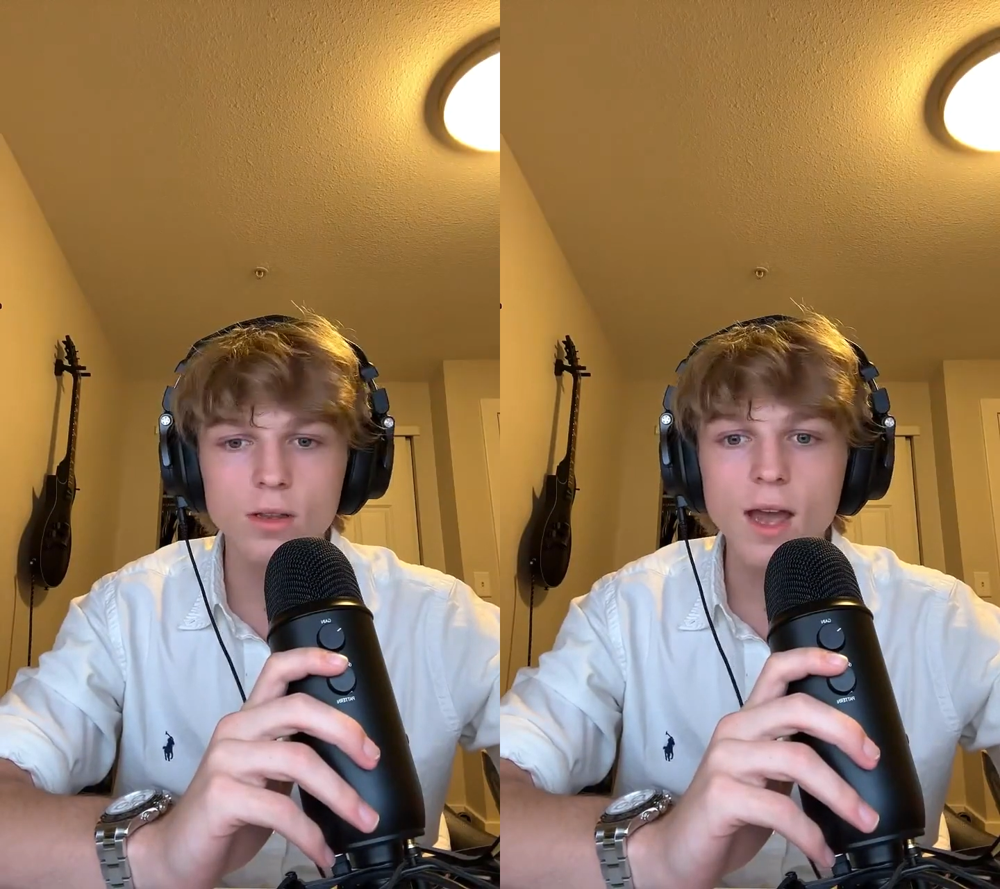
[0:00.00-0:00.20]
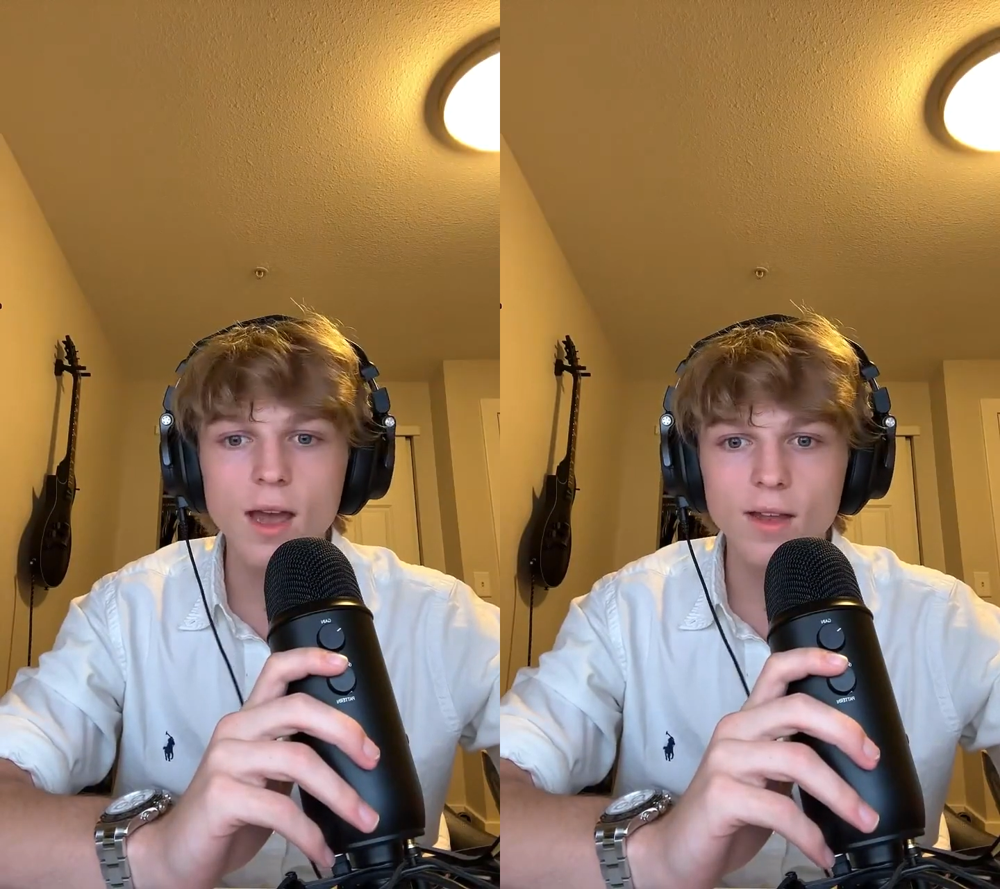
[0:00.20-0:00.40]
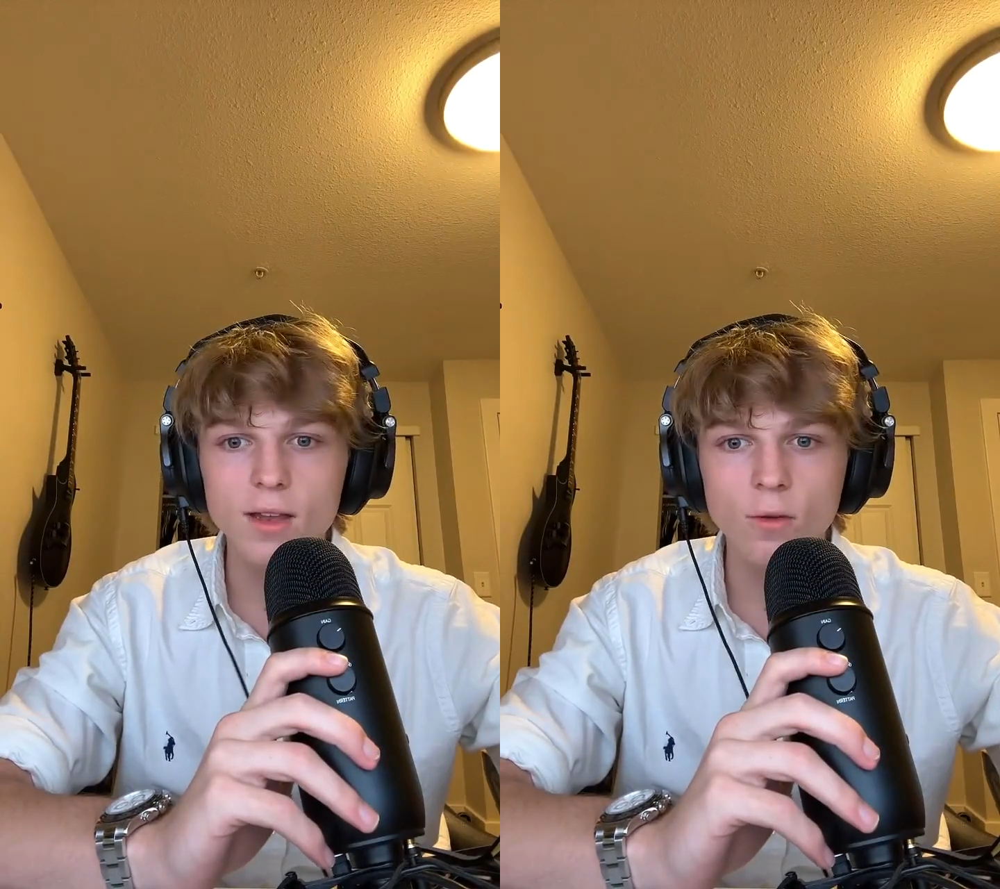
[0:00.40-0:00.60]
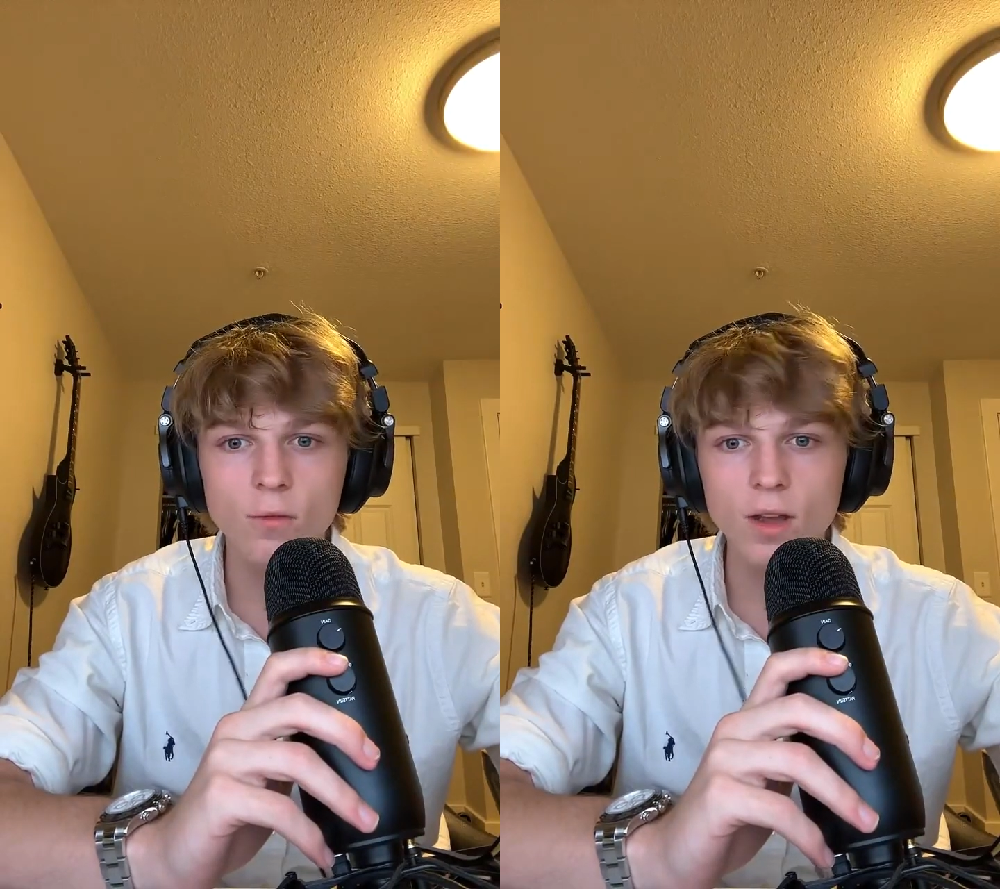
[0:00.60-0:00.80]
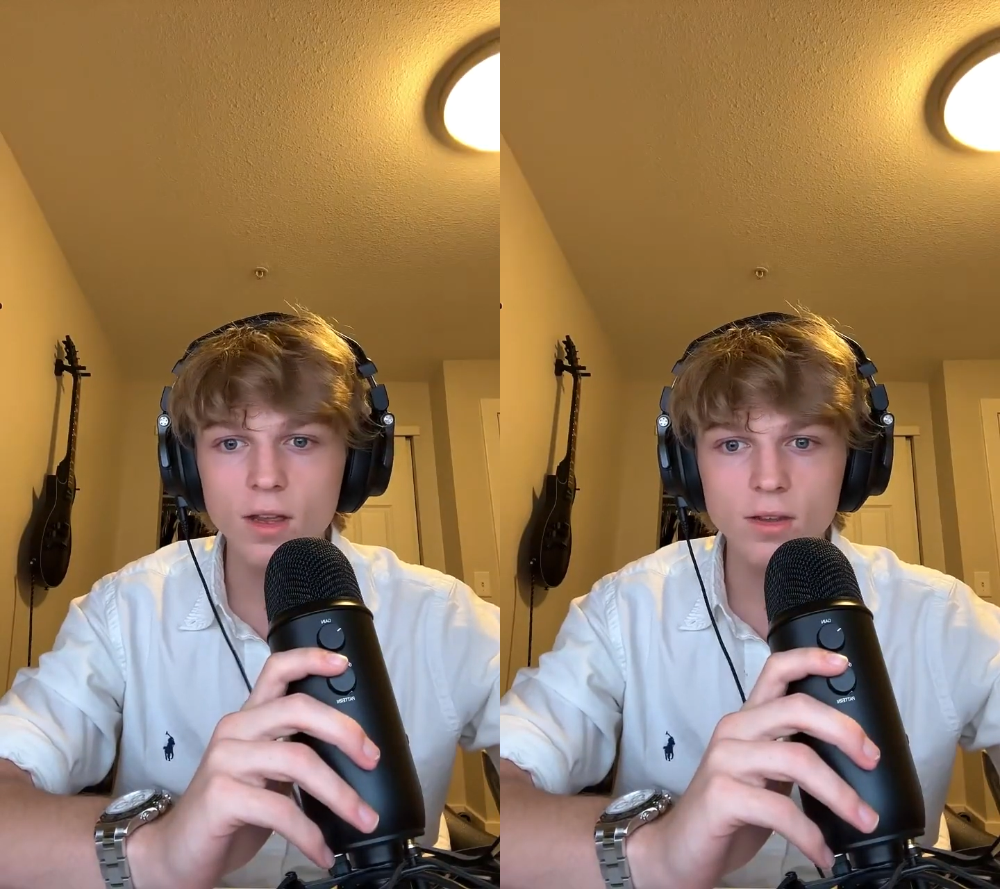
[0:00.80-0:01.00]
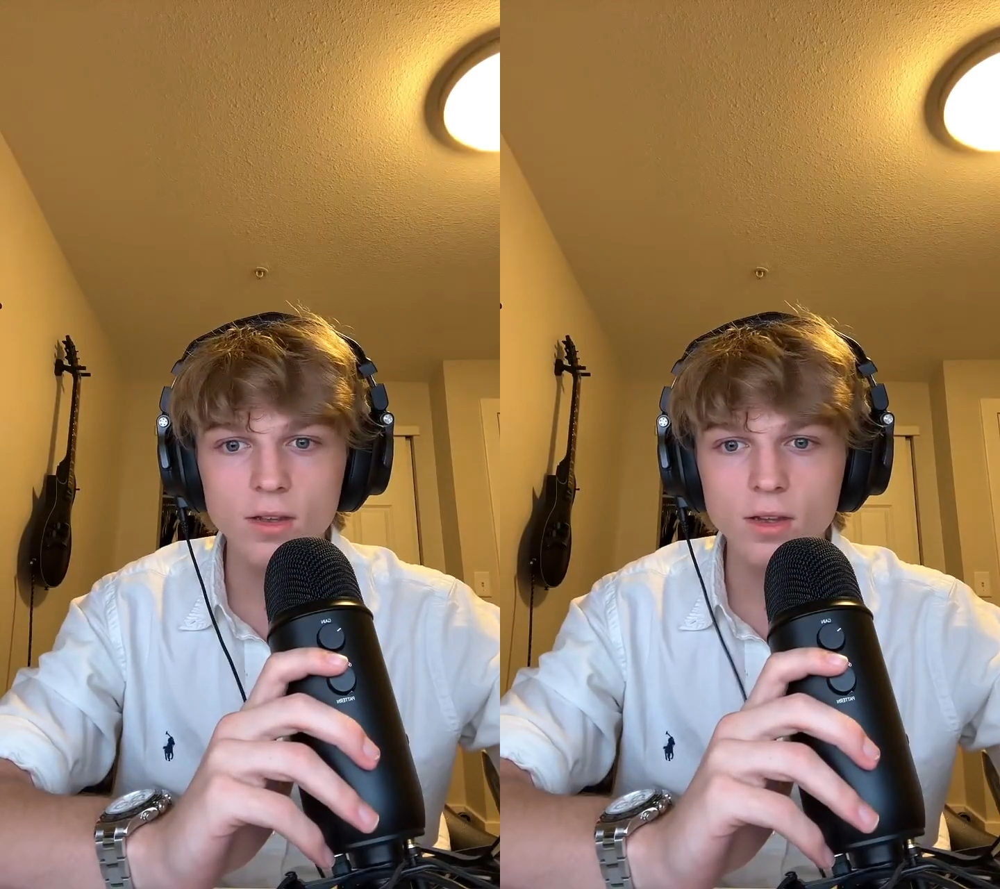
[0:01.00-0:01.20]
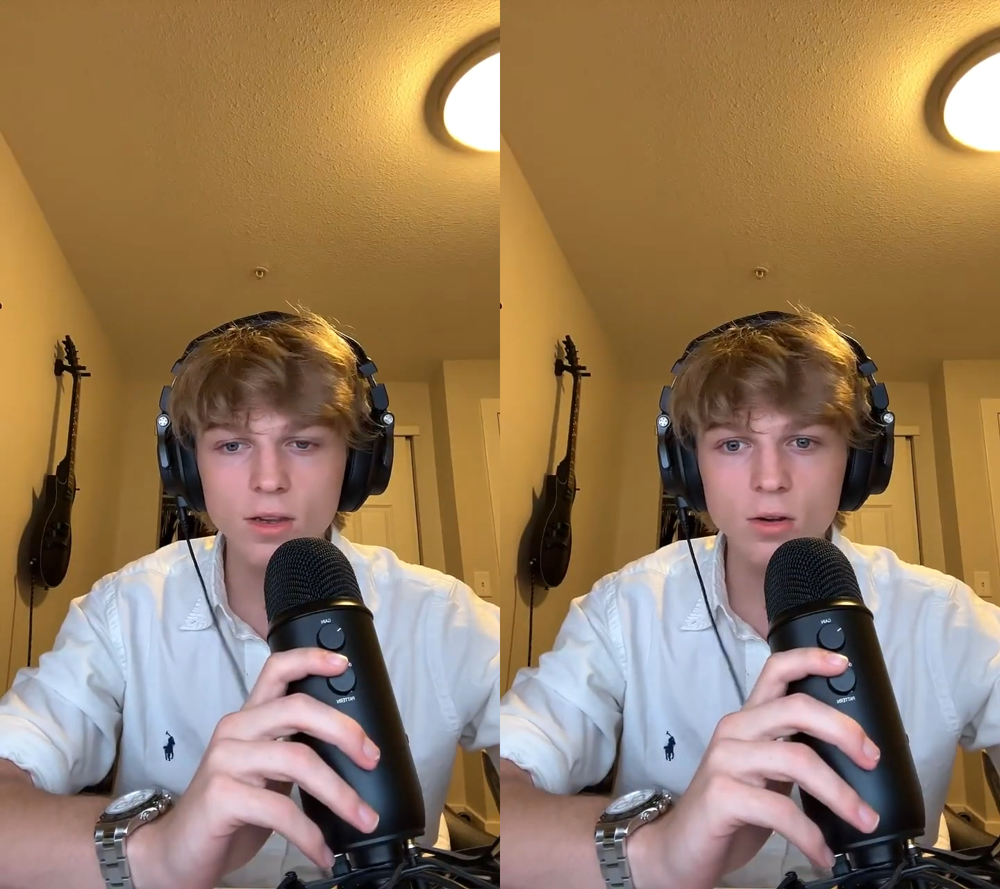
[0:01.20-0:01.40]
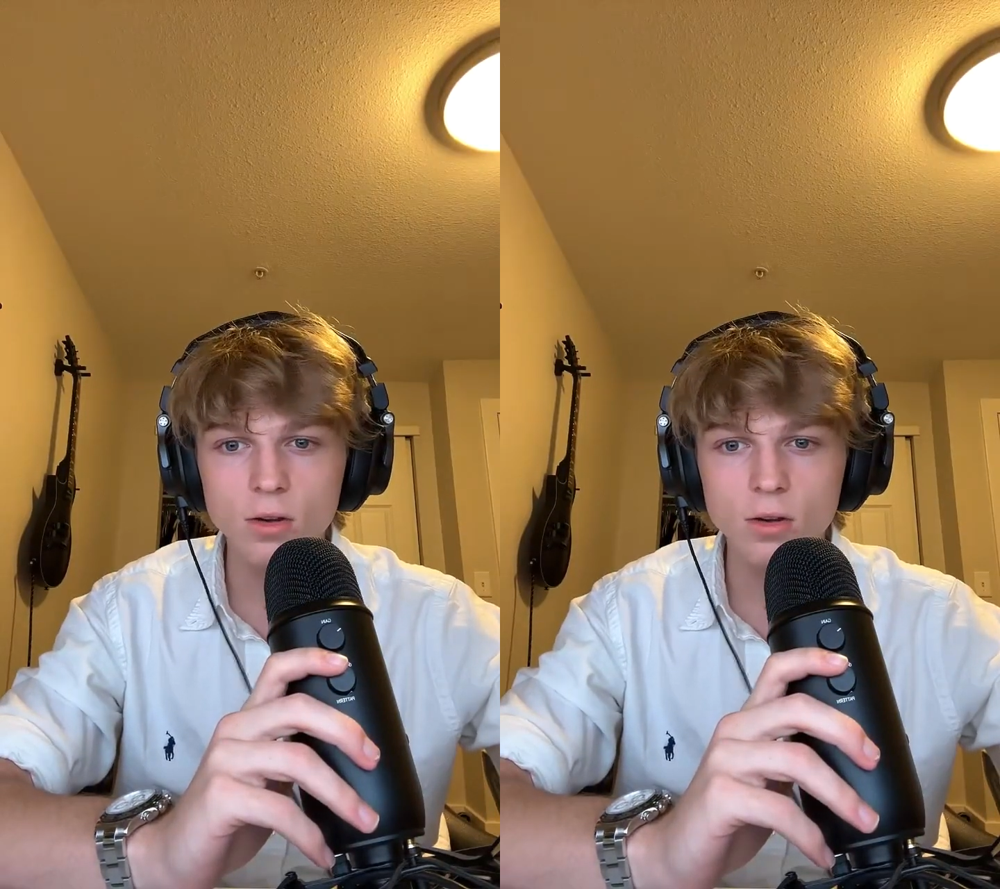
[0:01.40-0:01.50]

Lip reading: Yeah, like you're fucking like